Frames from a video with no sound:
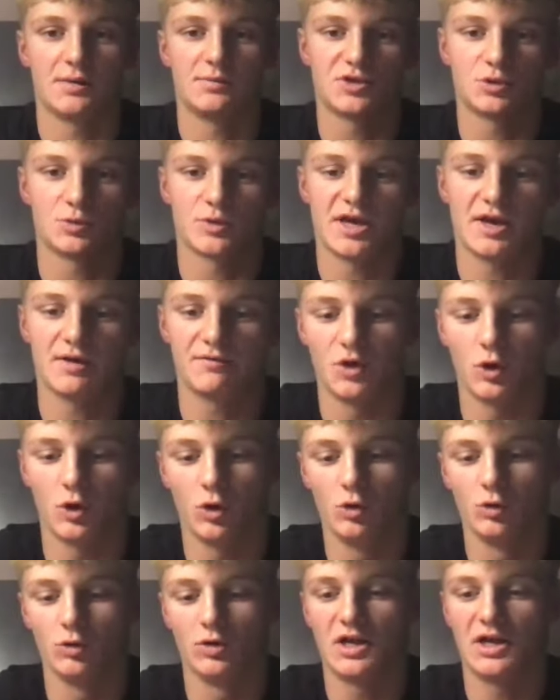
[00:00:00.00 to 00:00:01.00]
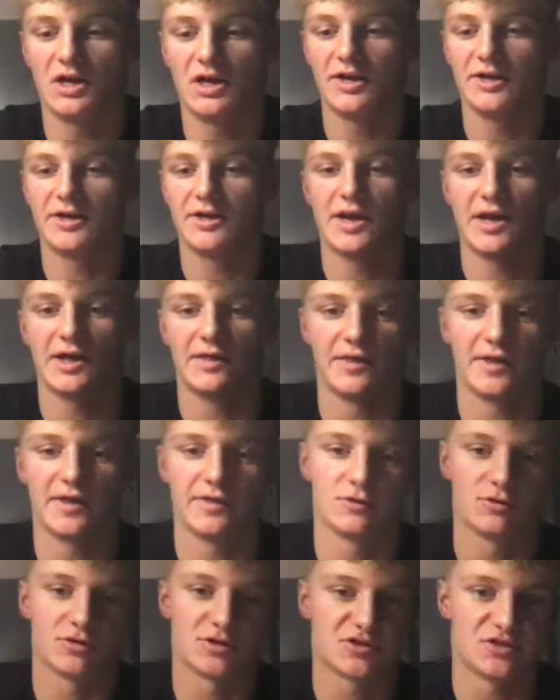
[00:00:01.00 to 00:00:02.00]
So we have the O-line and then the
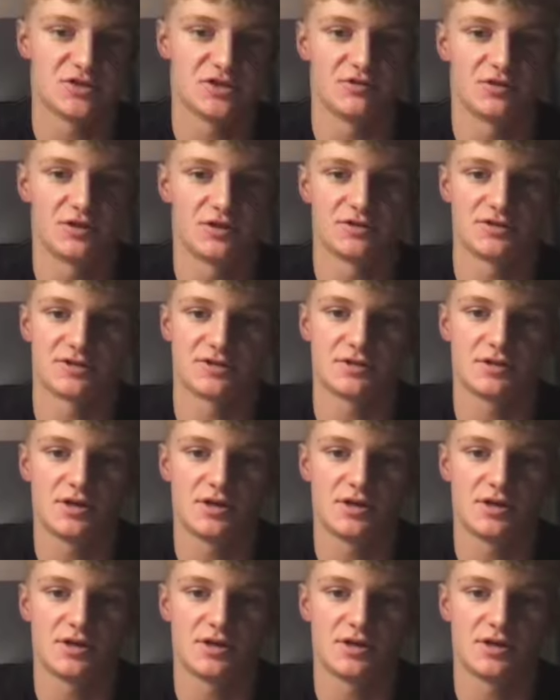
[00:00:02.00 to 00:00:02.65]
receivers.